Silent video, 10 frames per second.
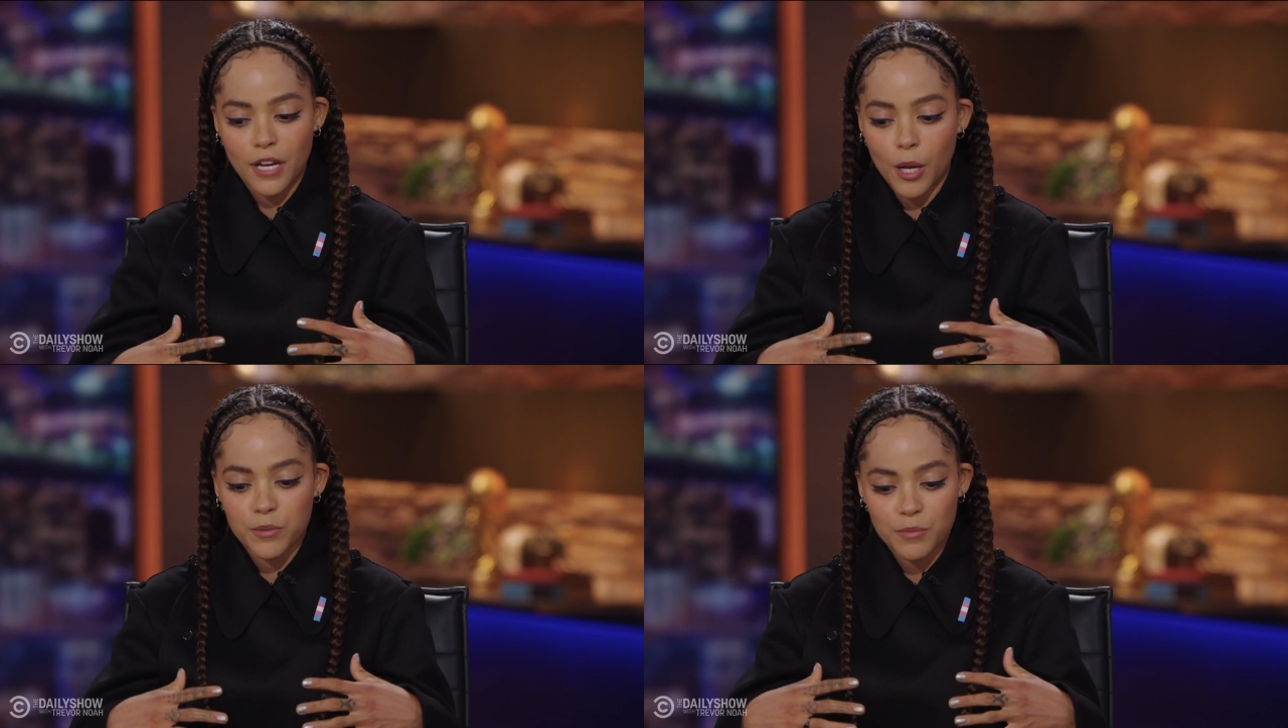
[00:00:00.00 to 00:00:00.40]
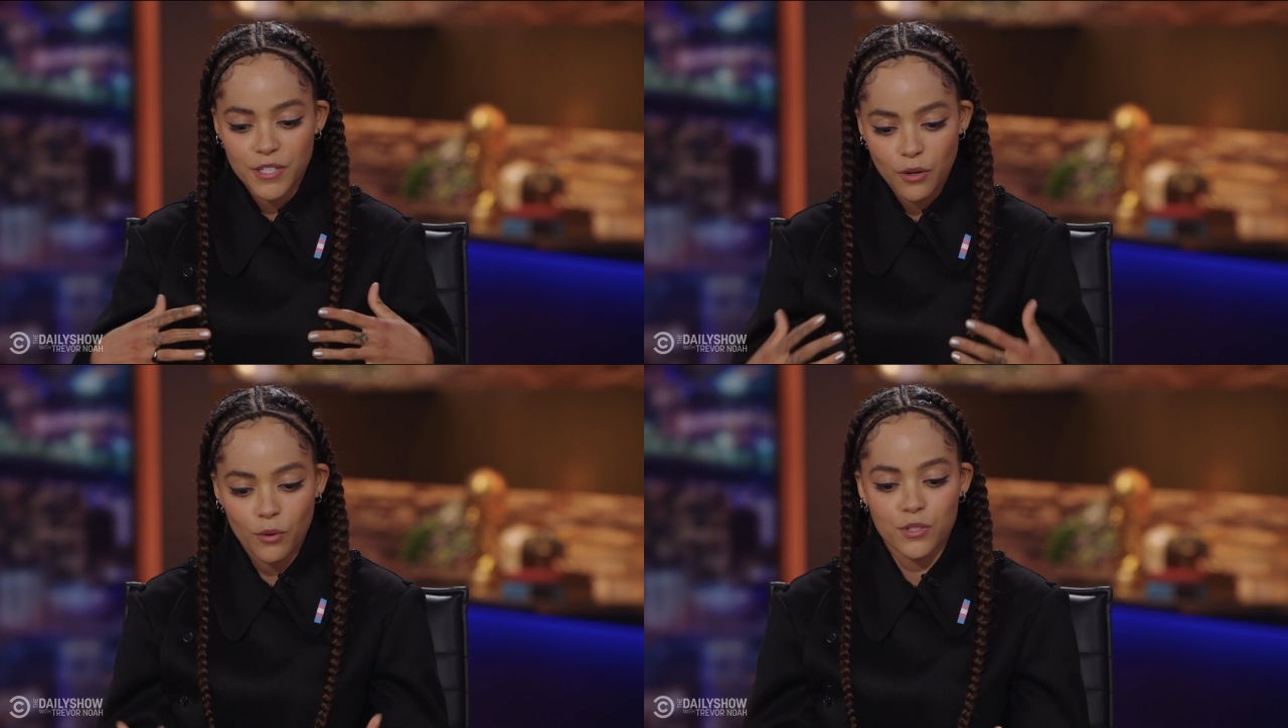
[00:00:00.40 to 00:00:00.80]
helped
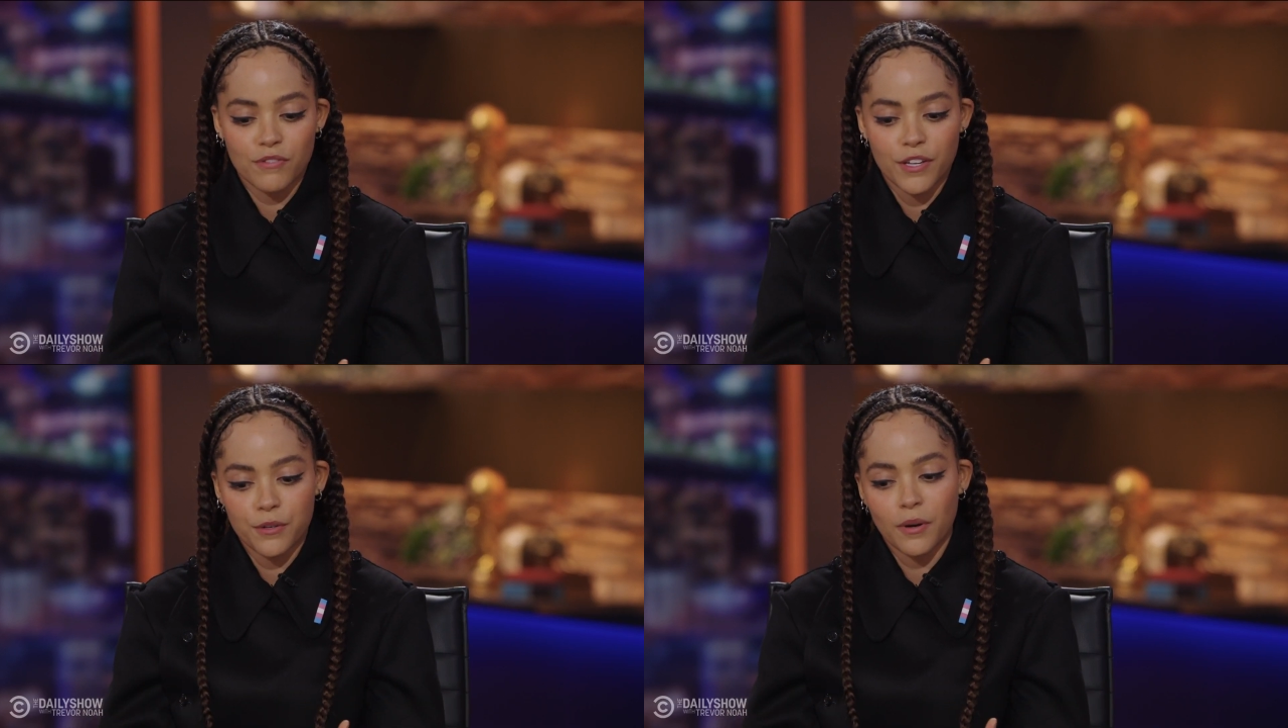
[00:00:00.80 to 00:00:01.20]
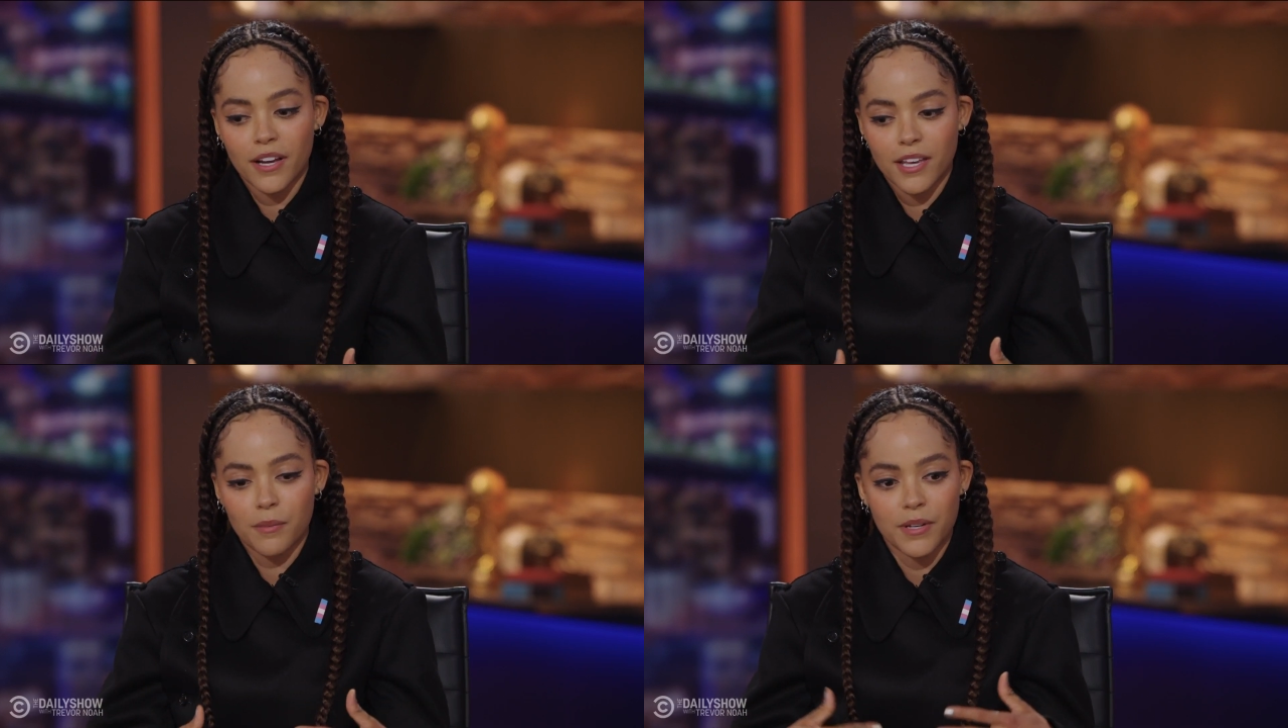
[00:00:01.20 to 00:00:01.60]
me cultivate who
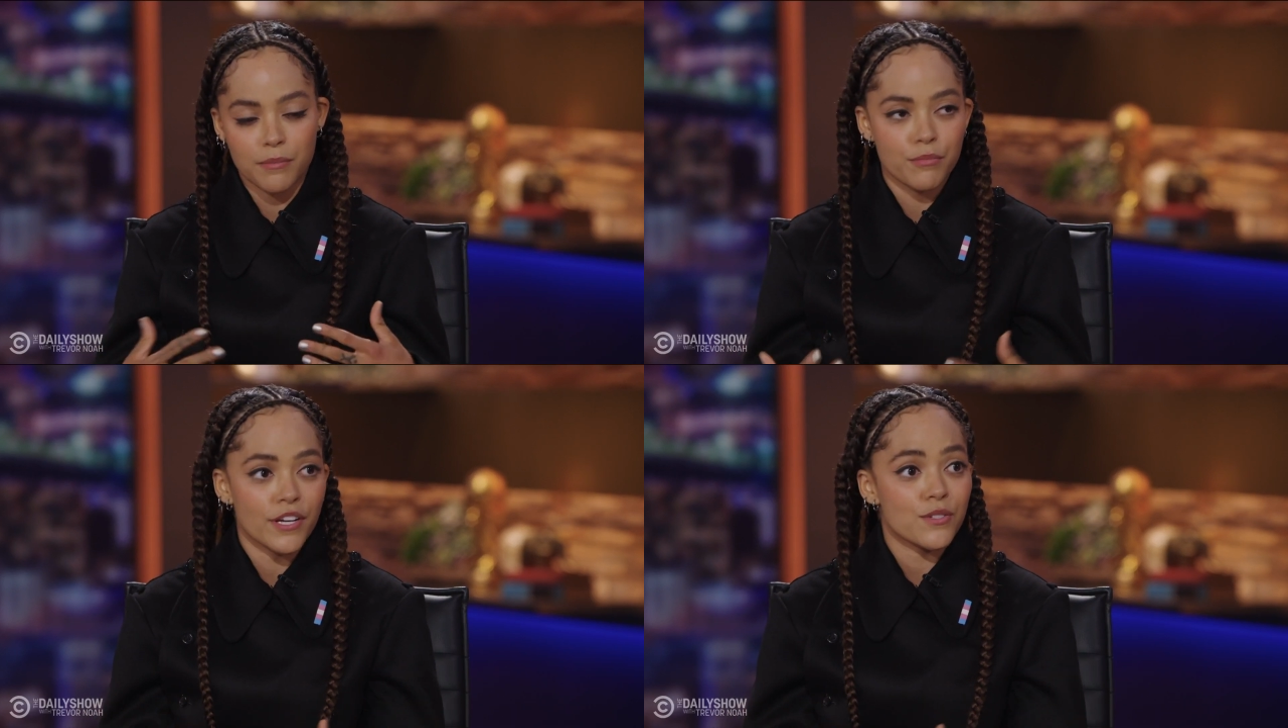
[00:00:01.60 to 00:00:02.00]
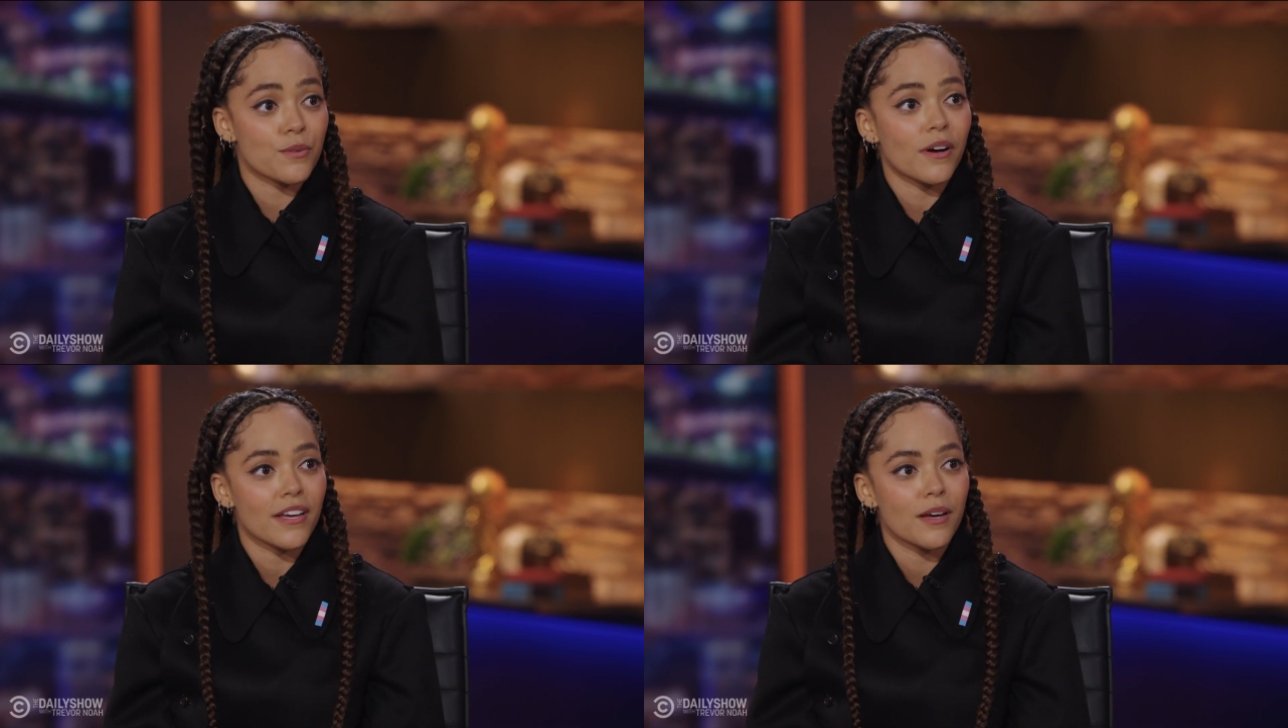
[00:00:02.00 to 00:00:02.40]
I am and embrace
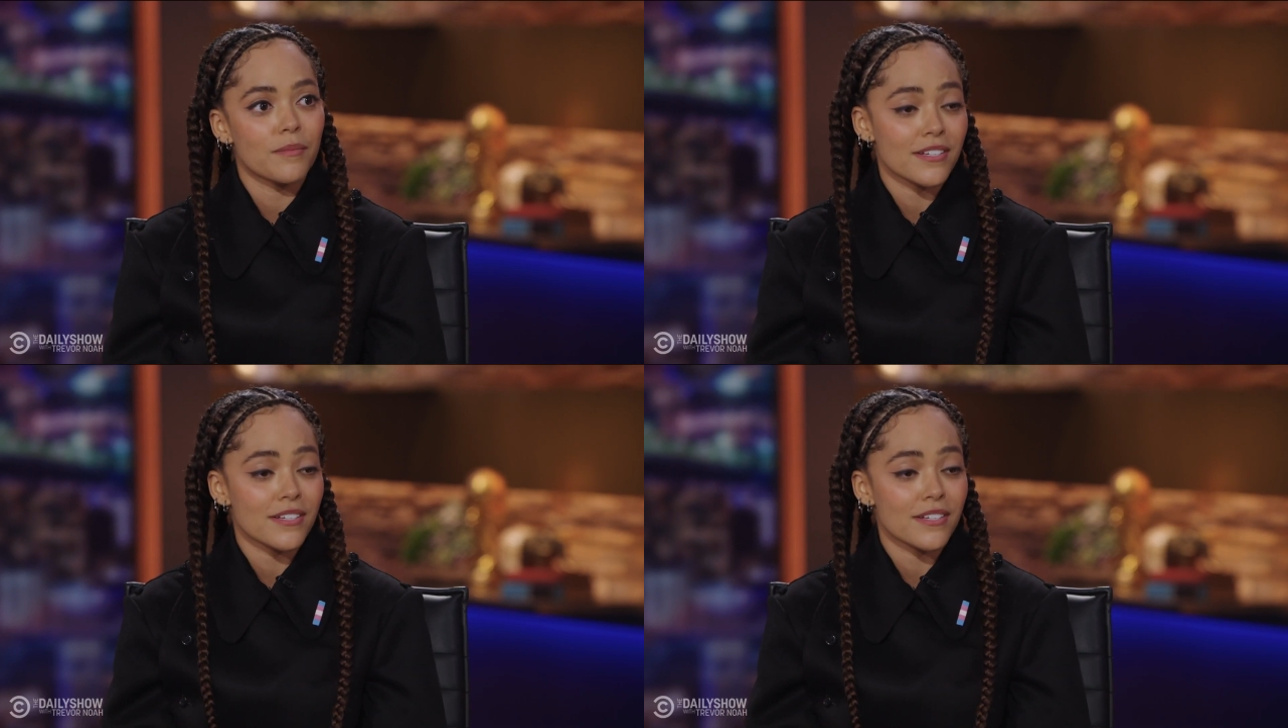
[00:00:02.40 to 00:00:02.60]
who I am.